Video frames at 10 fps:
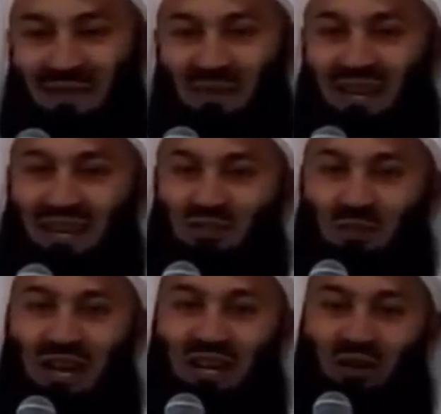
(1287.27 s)
May Allah
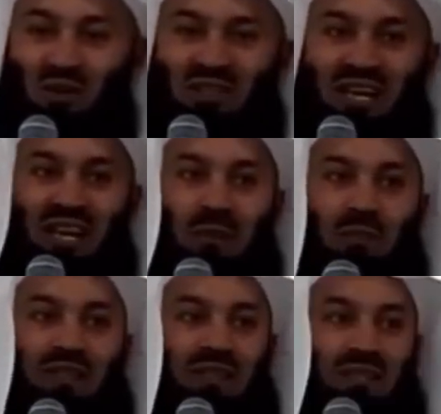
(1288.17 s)
subhanahu wa ta'ala
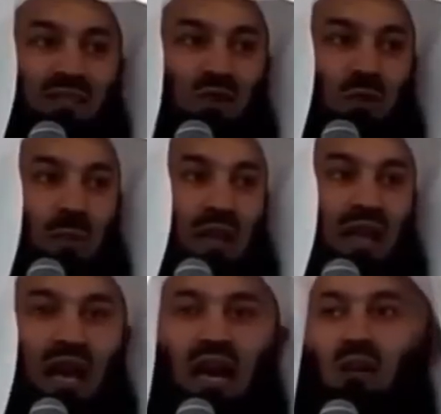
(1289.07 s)
bless us. So
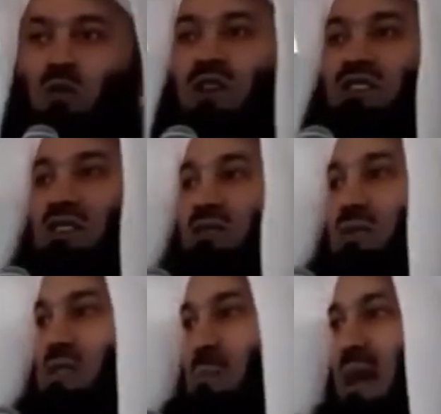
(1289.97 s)
I wanted
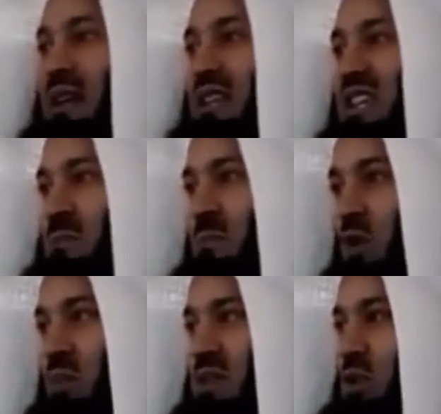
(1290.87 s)
to spend these
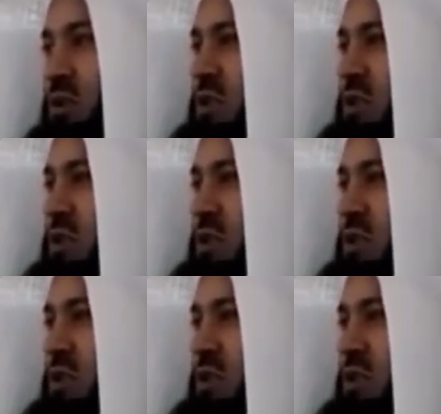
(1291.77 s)
moments on this